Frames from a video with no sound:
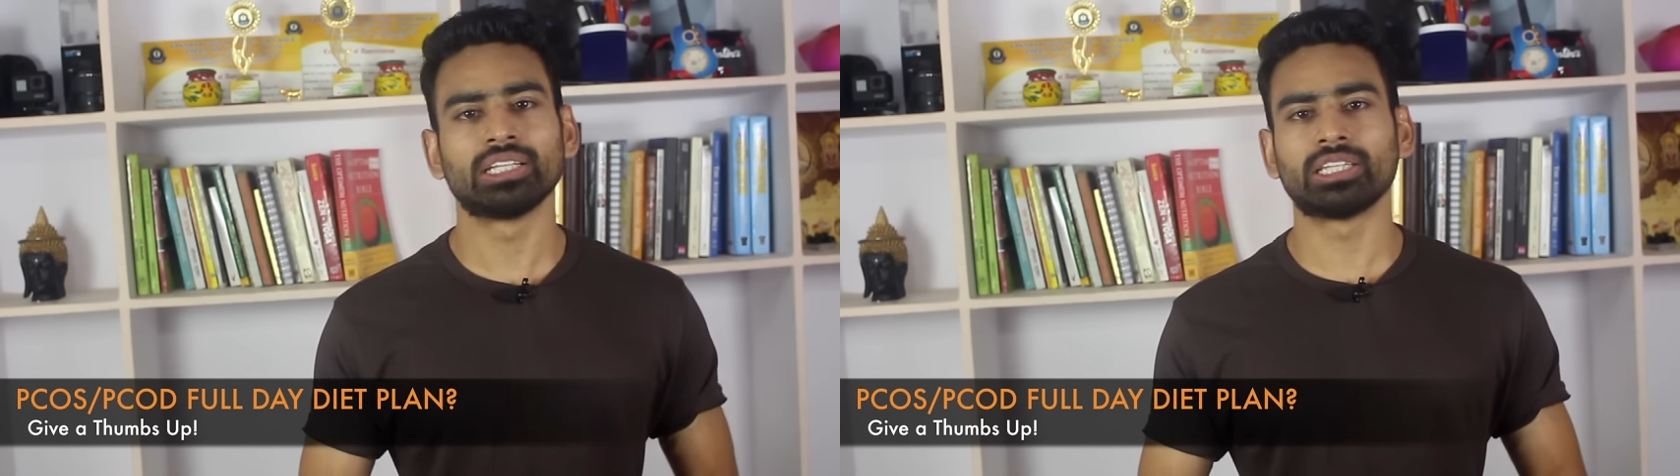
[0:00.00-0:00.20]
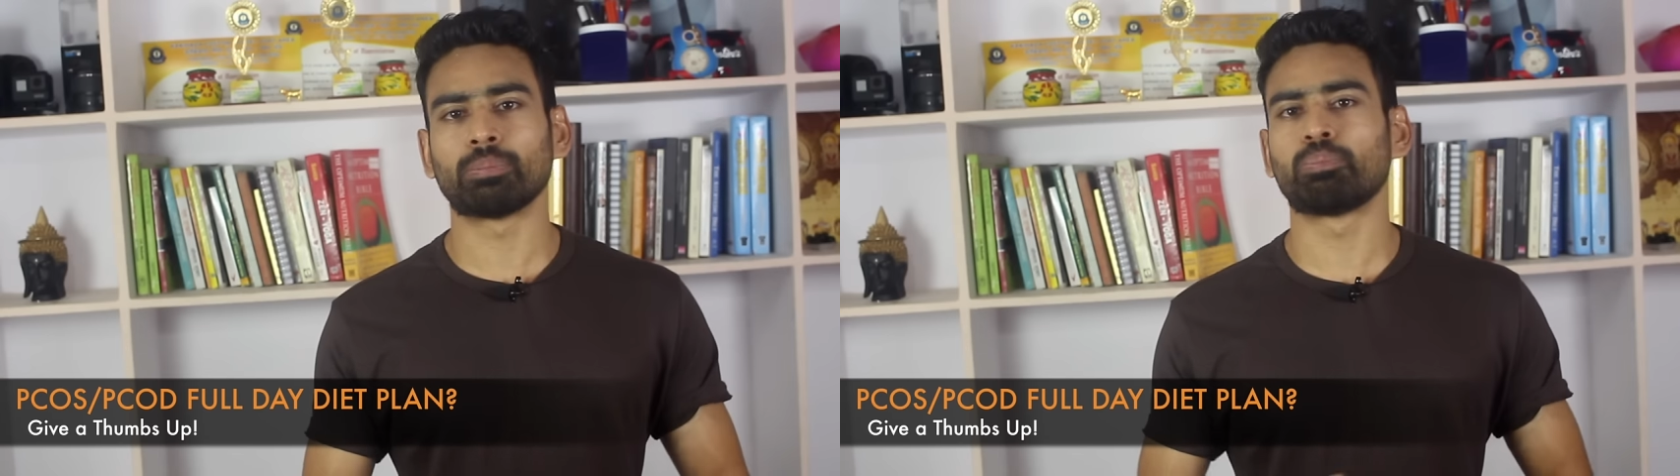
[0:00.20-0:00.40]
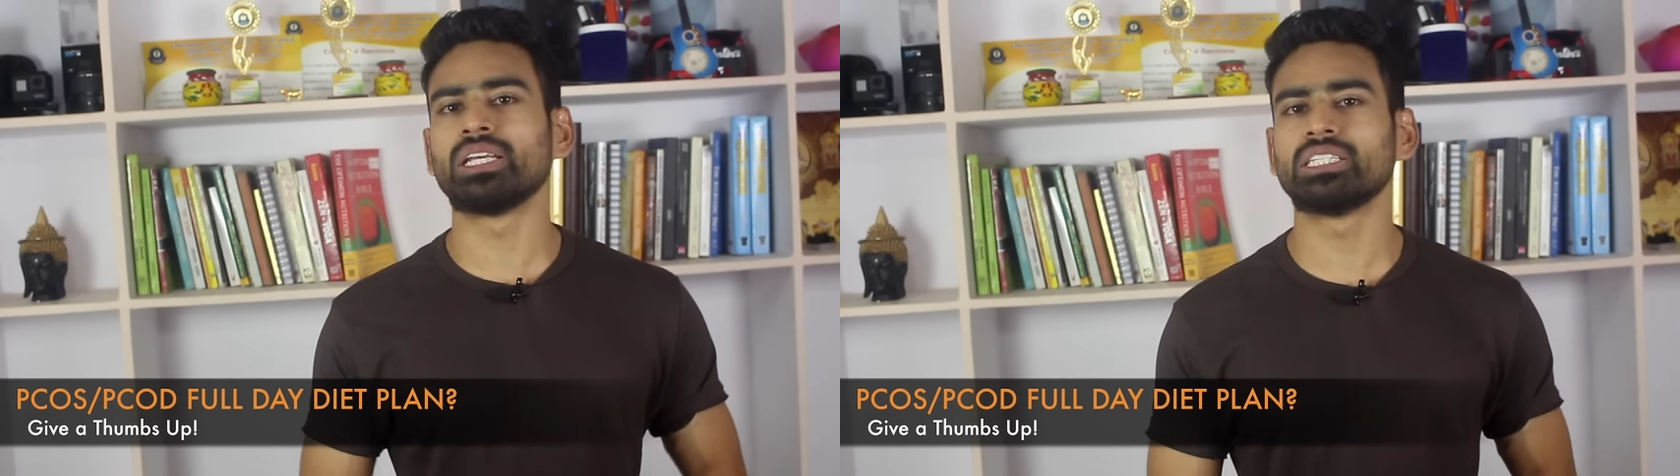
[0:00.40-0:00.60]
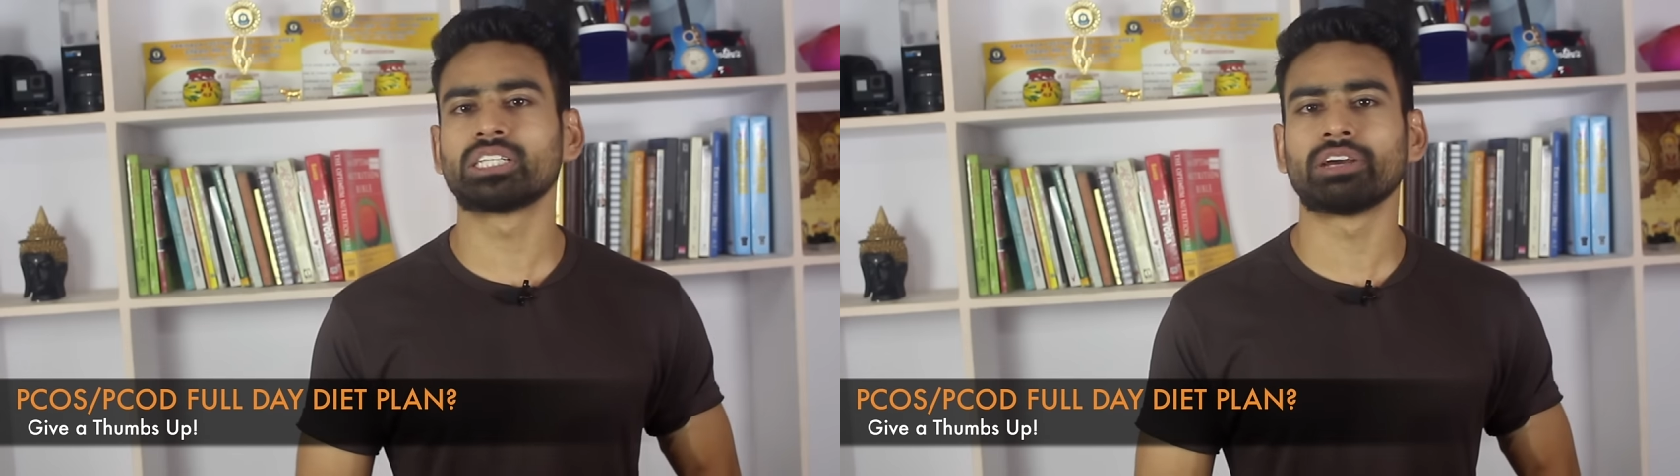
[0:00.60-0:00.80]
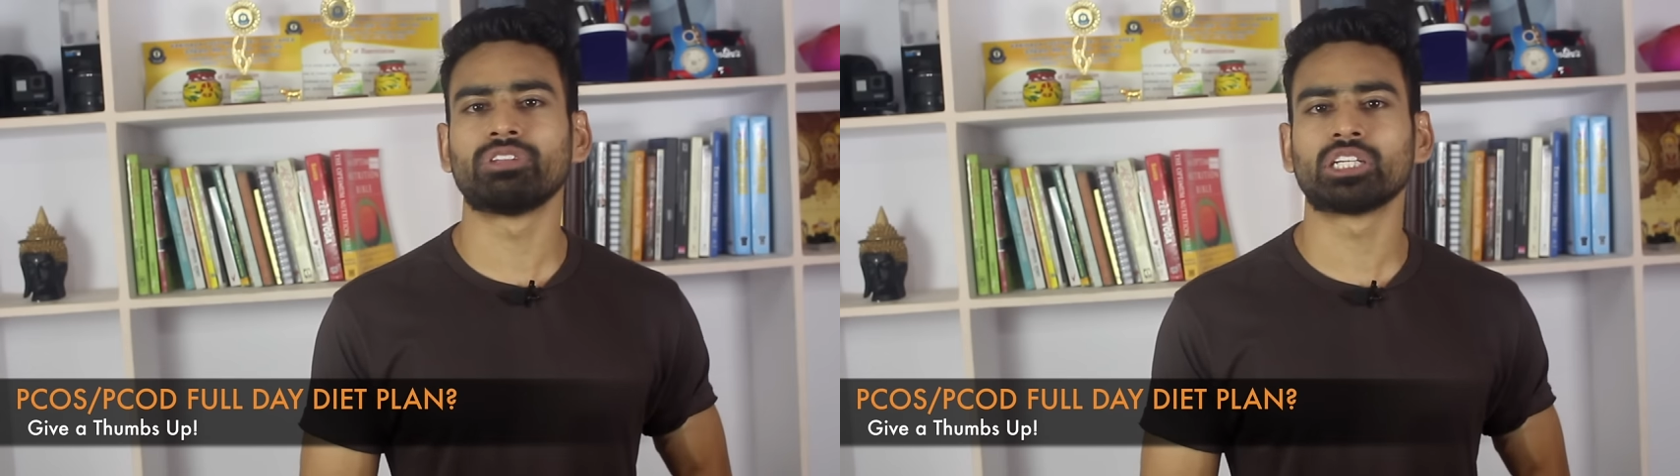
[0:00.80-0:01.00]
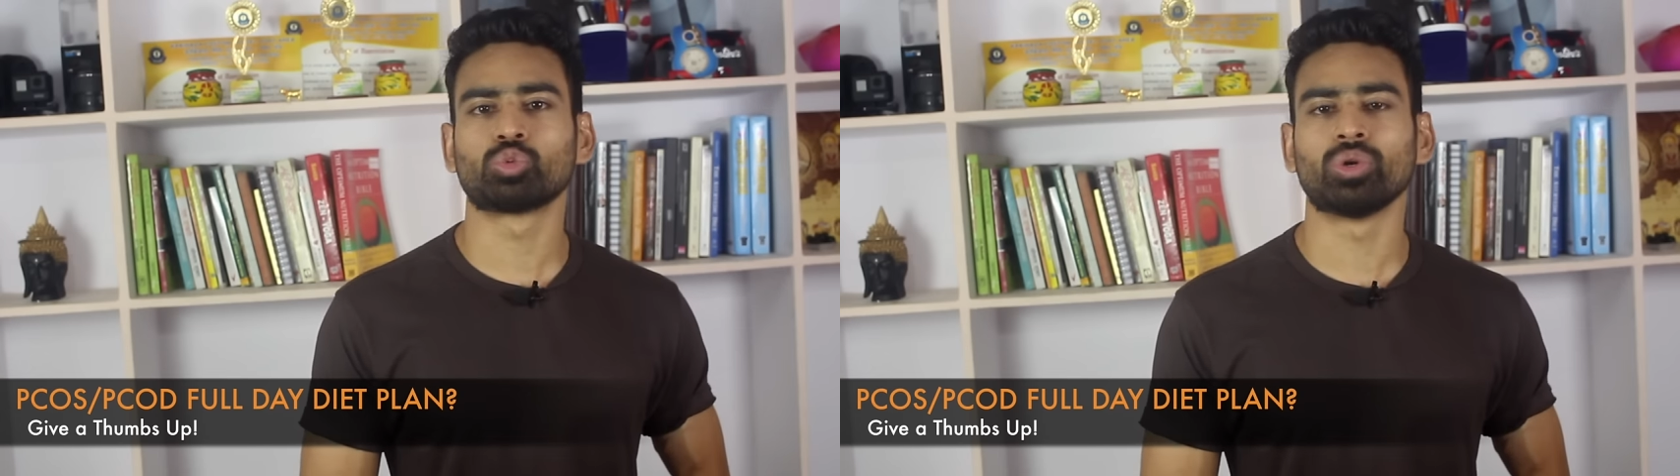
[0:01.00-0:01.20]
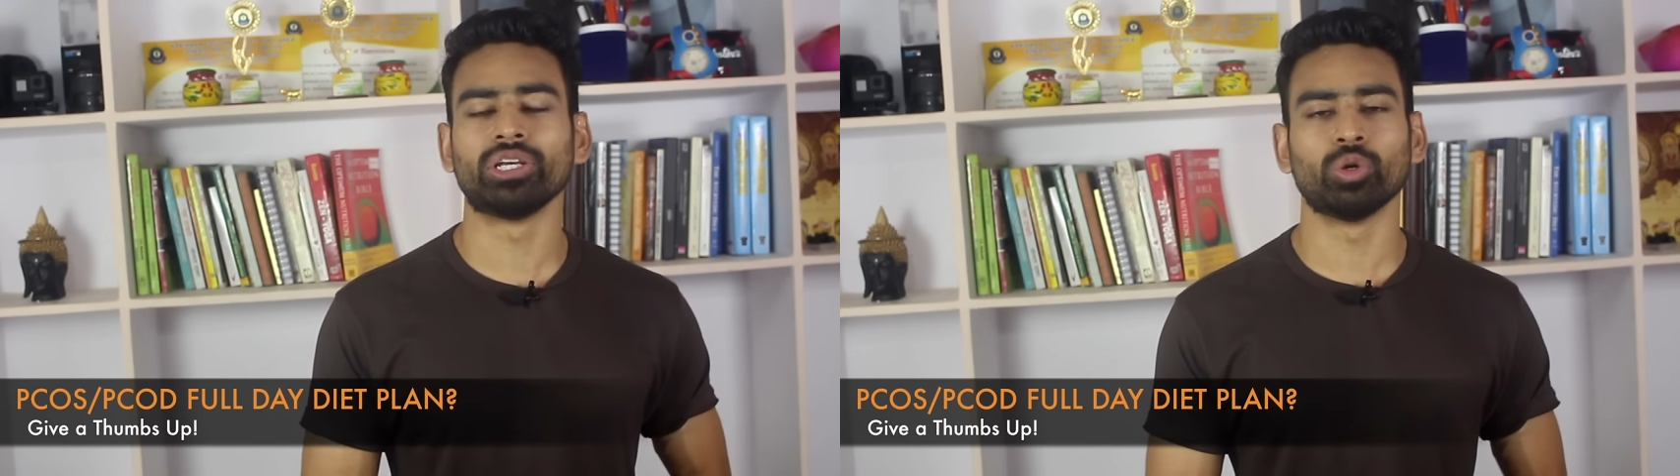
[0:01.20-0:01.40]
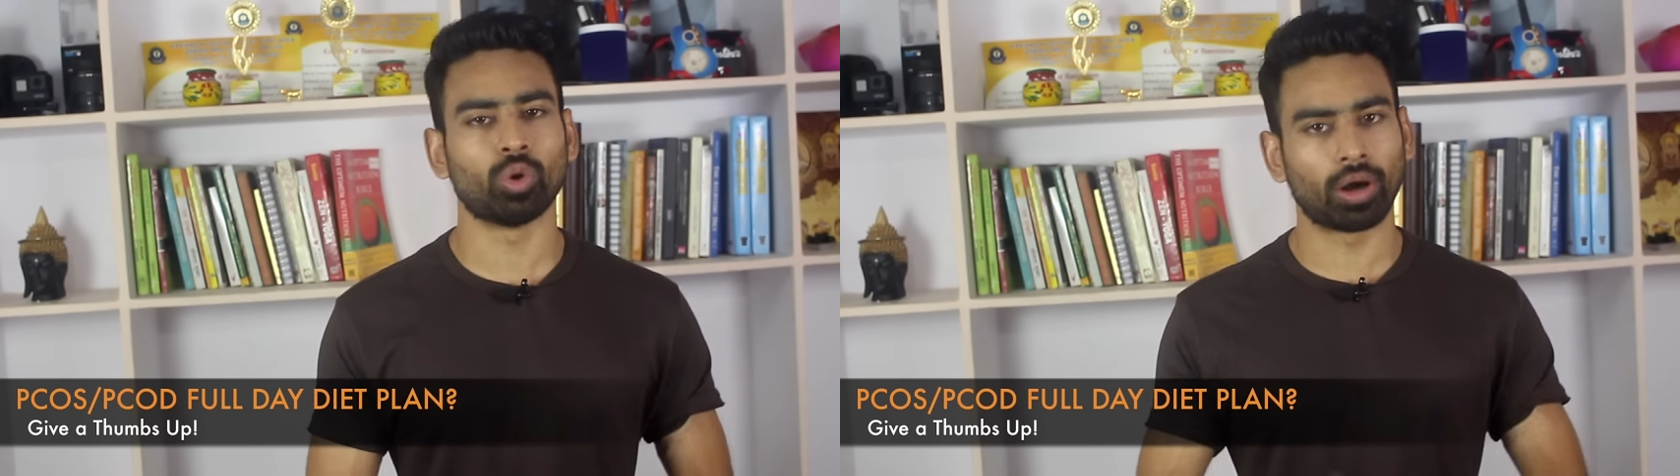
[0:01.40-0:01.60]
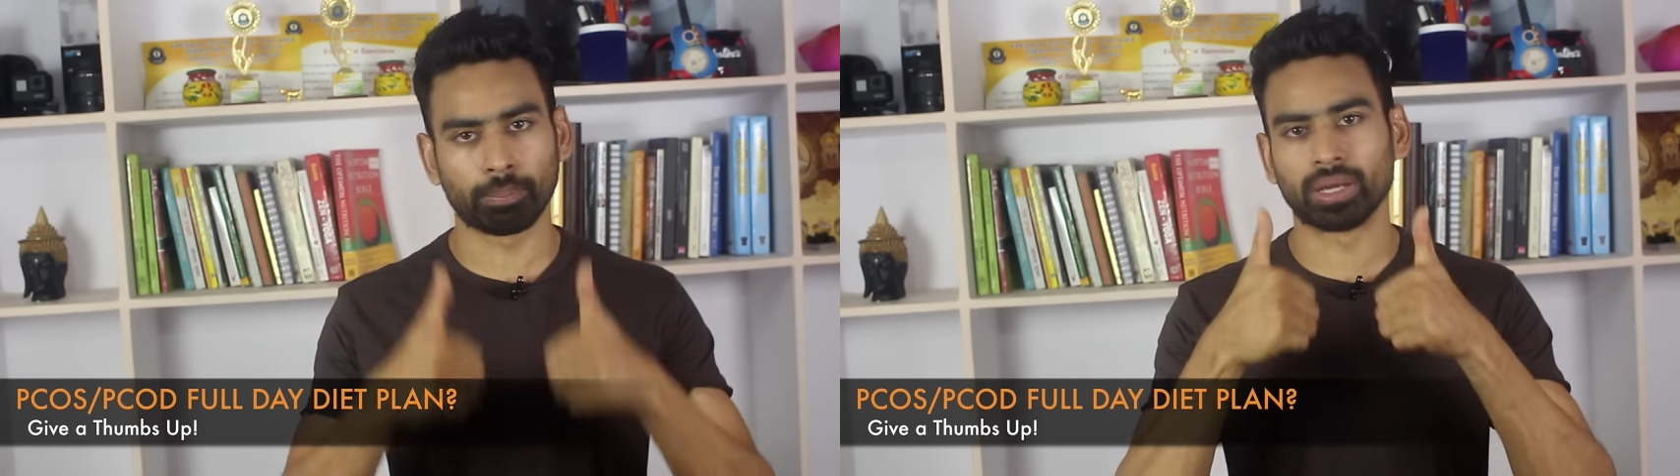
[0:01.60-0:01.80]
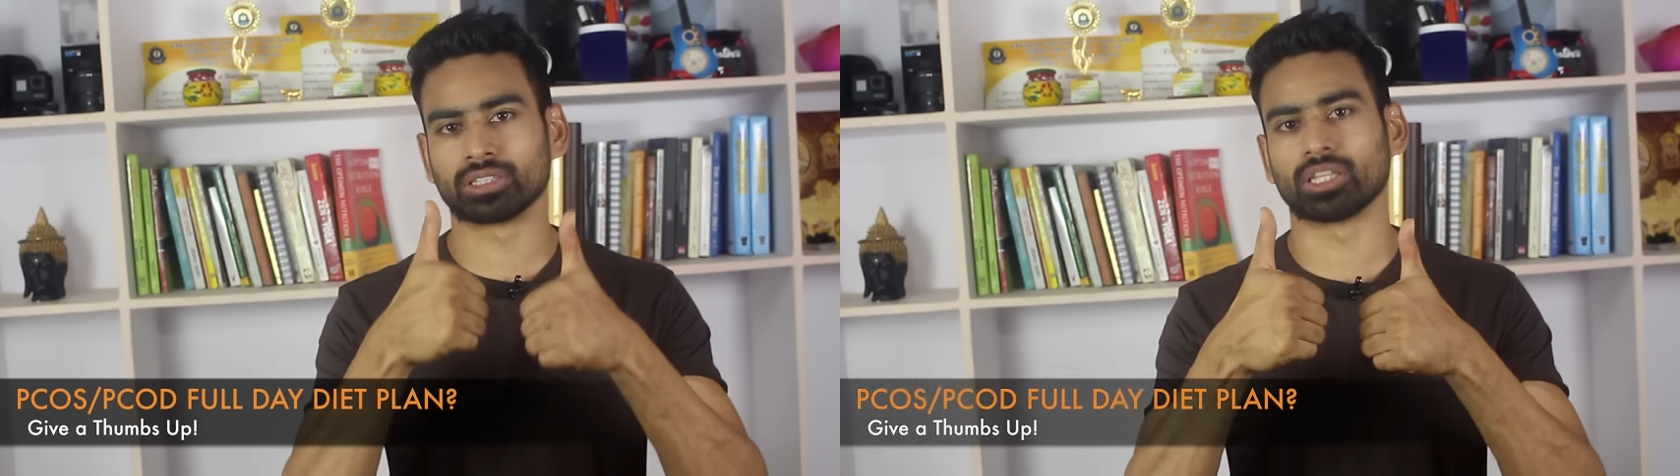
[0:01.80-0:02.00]
then please give this video a
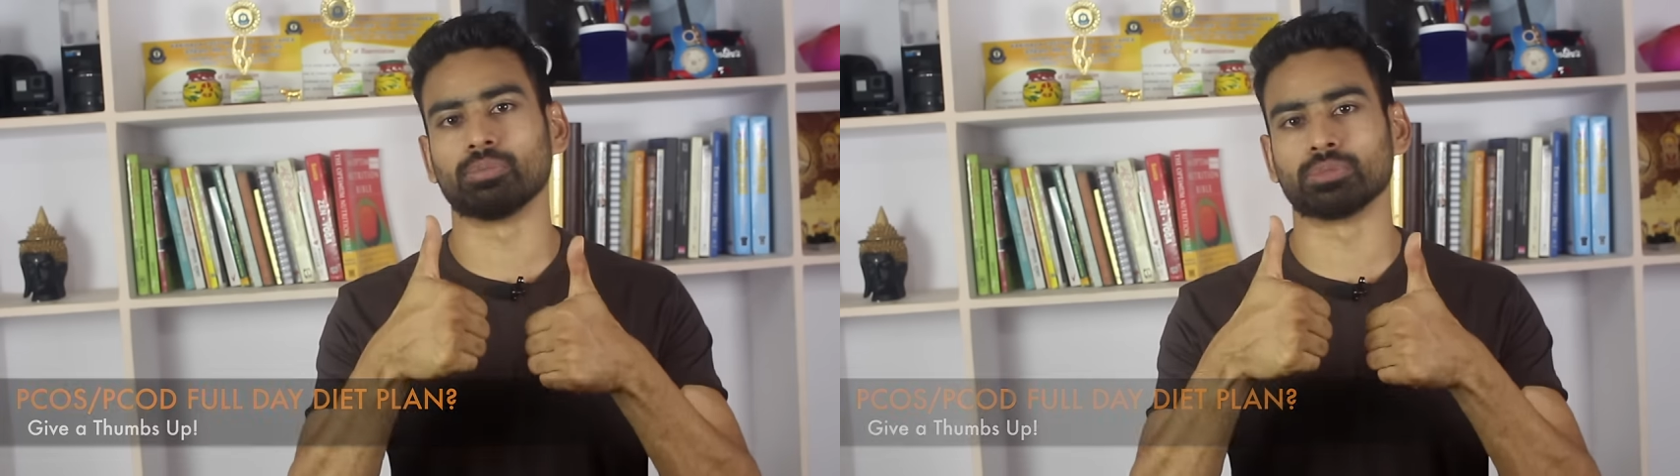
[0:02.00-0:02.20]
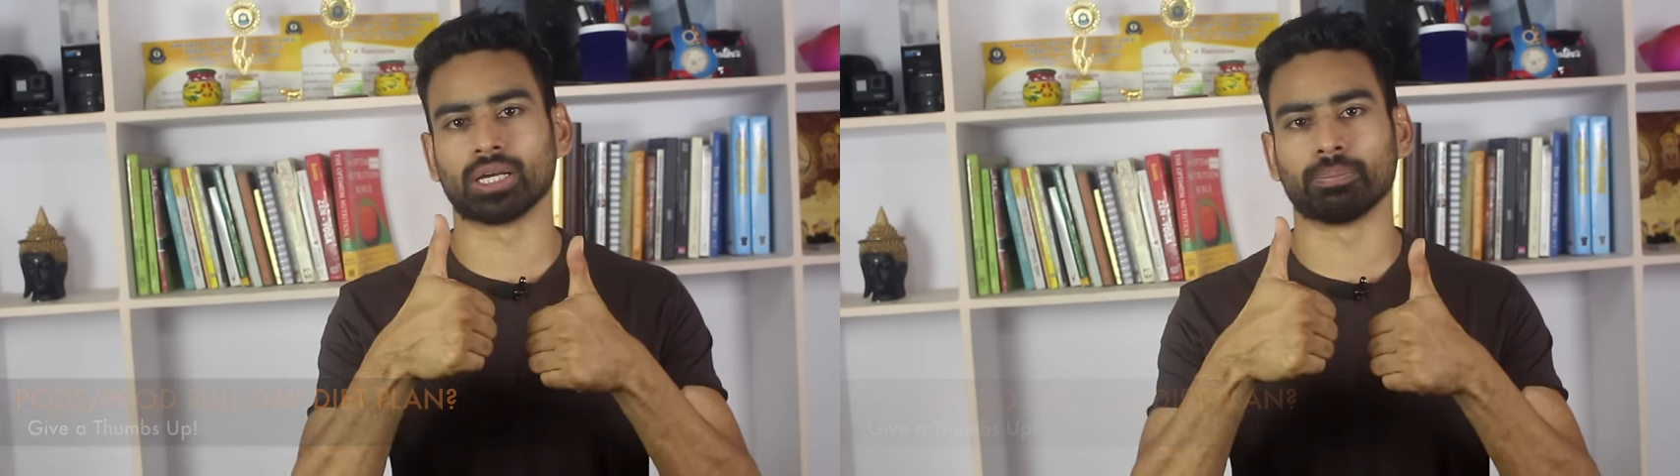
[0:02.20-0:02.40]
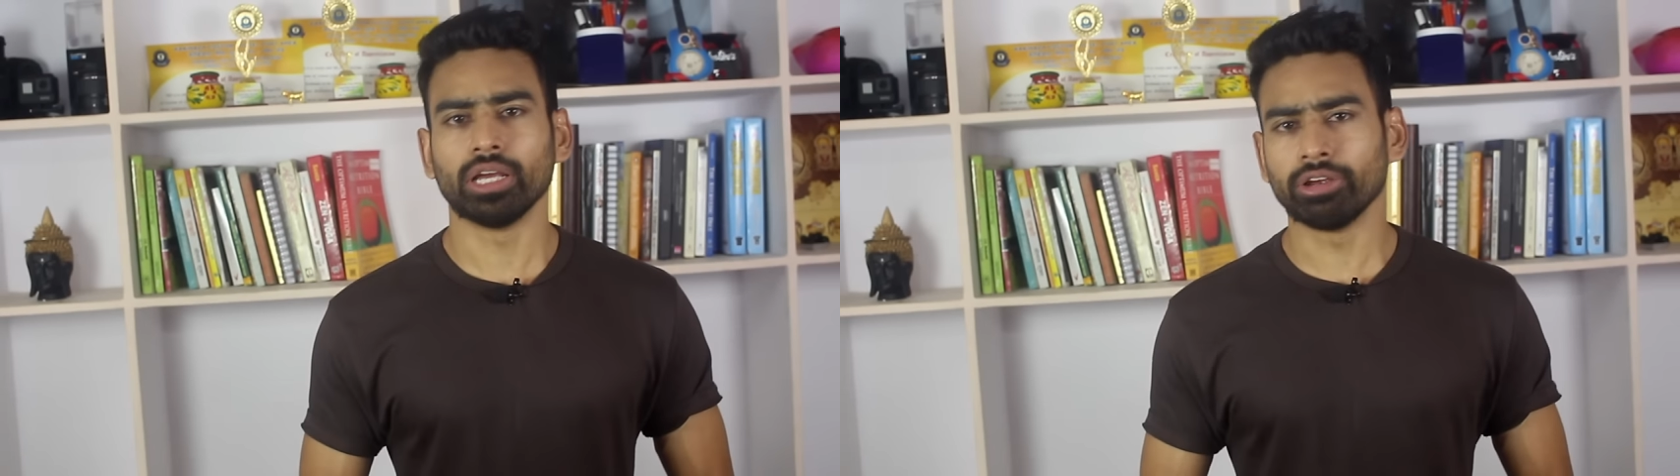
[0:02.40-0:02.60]
big thumbs up.